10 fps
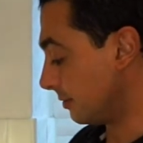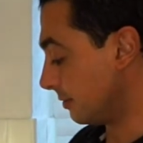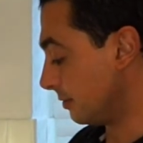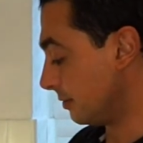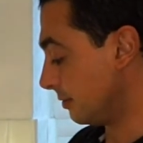
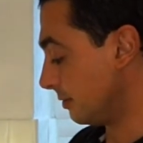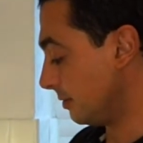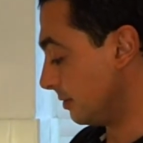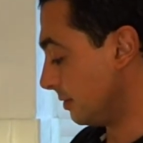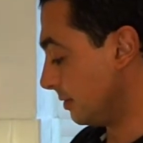
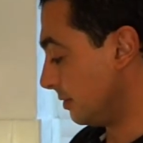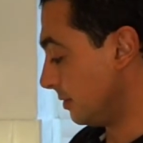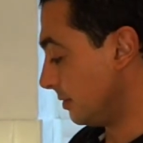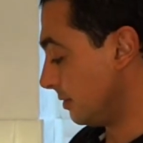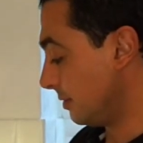
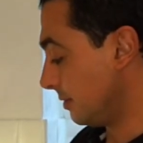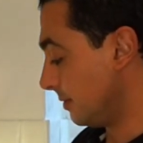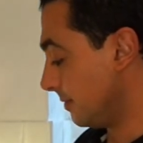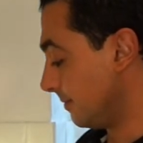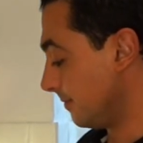(no one is talking)